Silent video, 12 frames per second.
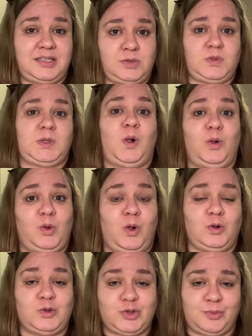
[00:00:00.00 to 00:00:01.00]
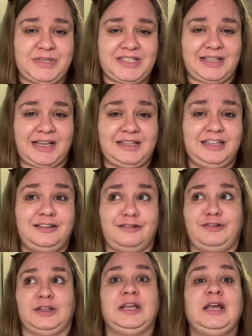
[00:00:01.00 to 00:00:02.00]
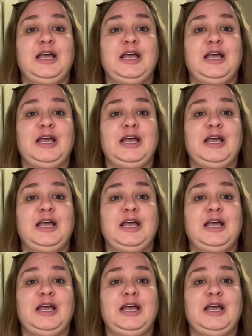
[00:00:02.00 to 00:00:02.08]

will also be slightly different.